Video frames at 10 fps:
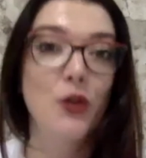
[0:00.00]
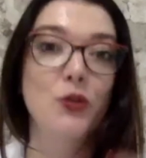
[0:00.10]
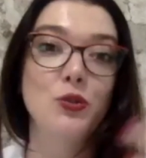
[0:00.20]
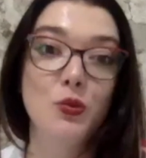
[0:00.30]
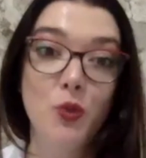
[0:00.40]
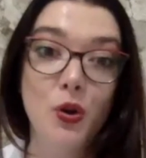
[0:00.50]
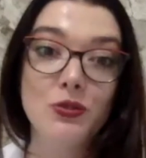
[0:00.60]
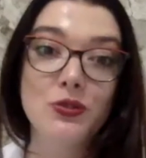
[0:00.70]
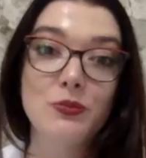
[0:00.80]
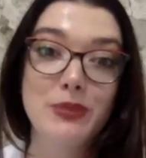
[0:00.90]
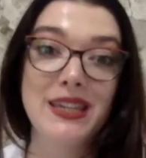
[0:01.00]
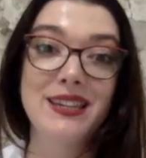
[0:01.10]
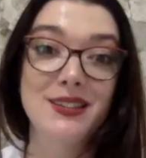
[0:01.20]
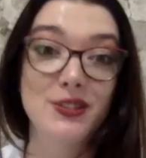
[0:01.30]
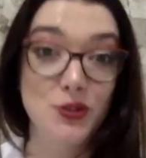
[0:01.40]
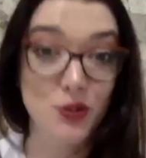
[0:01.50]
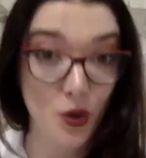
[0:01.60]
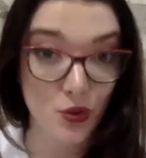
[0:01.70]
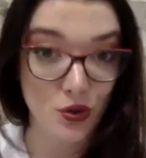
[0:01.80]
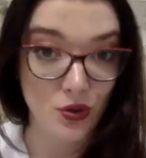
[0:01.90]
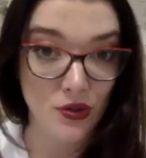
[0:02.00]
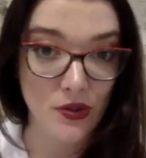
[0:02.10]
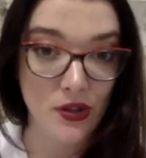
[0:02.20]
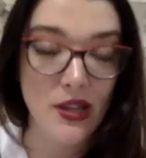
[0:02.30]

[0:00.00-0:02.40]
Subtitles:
You want to be social.